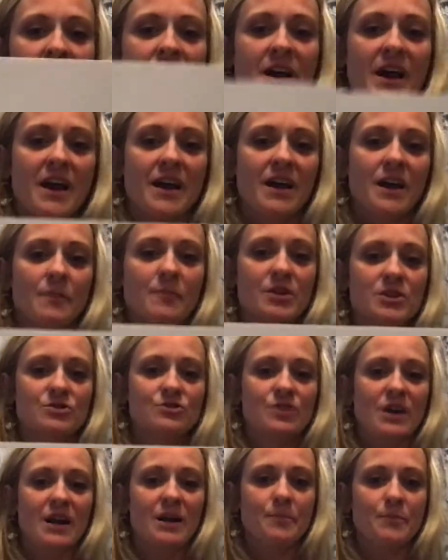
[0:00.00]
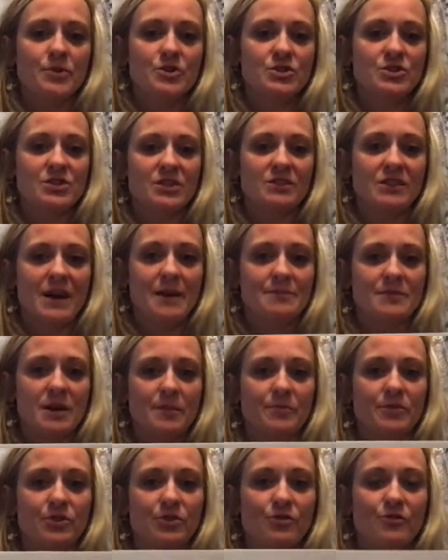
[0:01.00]
and I'm going to try to push the laptop
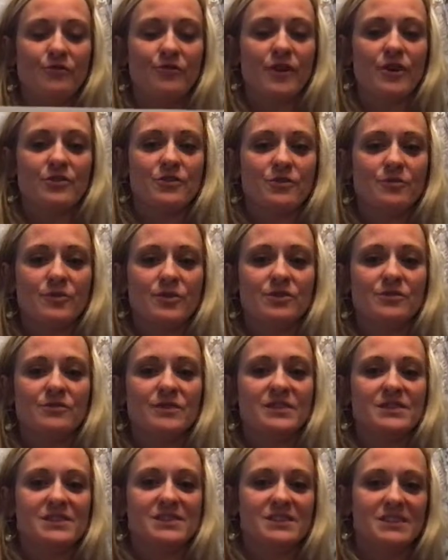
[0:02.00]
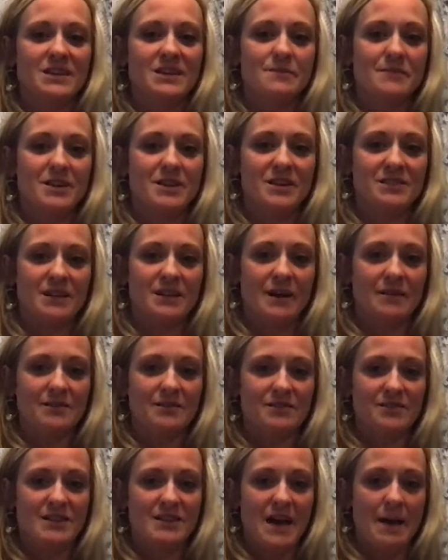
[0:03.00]
a little further where you can see me as I
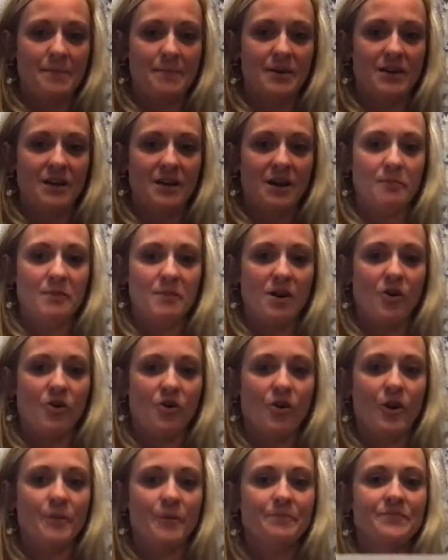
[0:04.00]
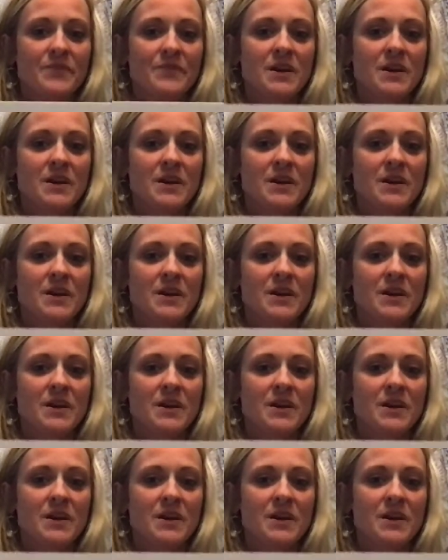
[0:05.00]
tap it down my arm.